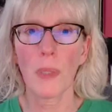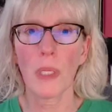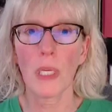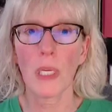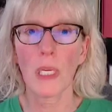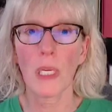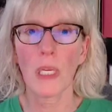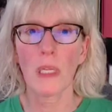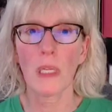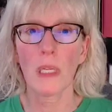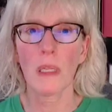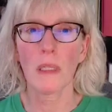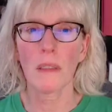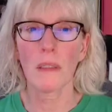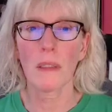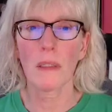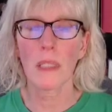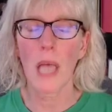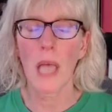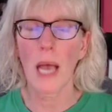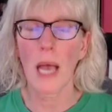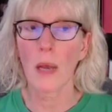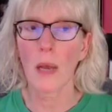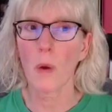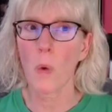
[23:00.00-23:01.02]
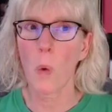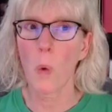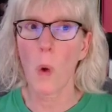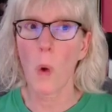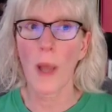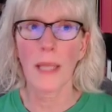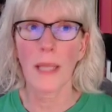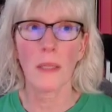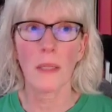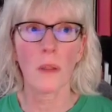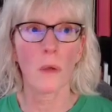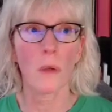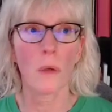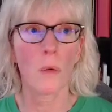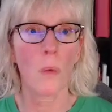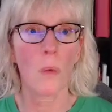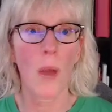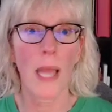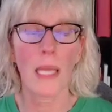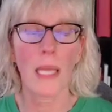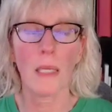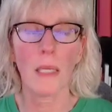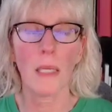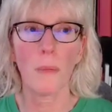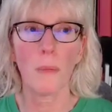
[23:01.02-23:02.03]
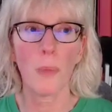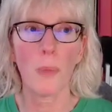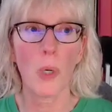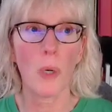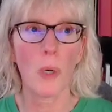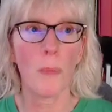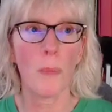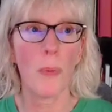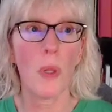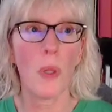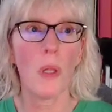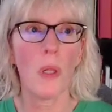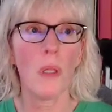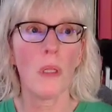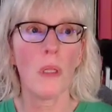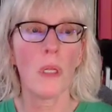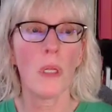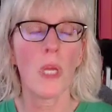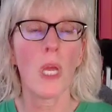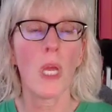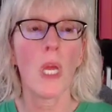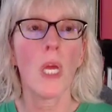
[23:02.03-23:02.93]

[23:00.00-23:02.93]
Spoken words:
in it, it's not quite the right purple.